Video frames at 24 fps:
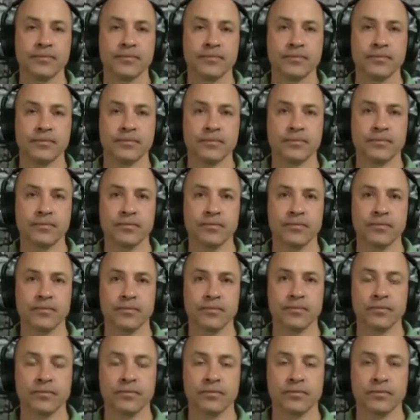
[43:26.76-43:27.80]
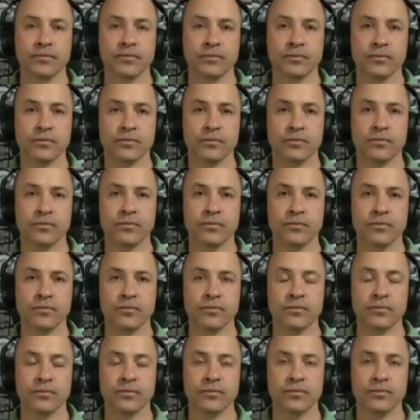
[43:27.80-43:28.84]

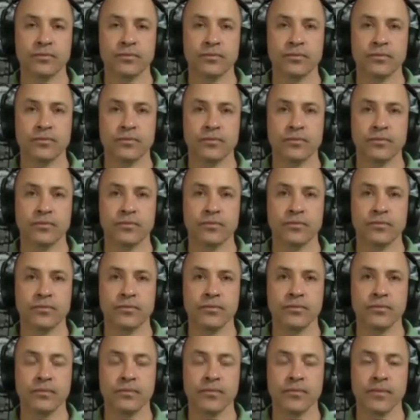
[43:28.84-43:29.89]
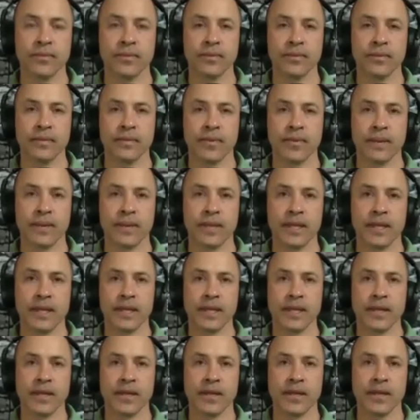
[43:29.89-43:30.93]

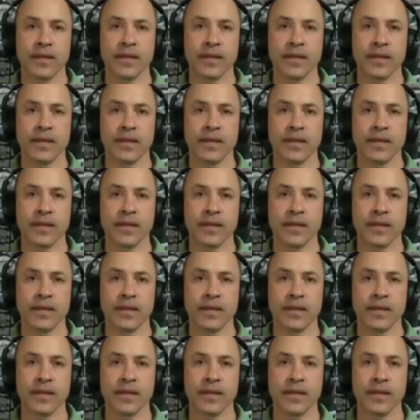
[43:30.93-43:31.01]
This person isn't speaking.